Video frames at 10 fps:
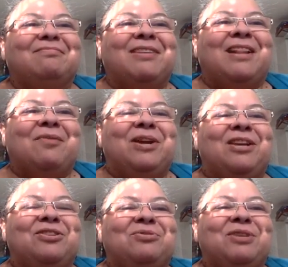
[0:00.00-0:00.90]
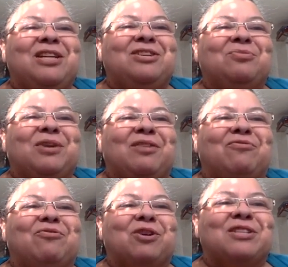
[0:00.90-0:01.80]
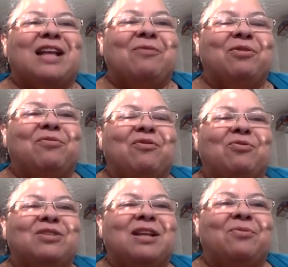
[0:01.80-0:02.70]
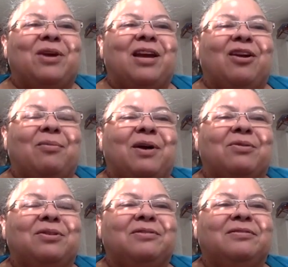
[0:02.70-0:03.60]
and that we do need to reinforce that with folks that we care about.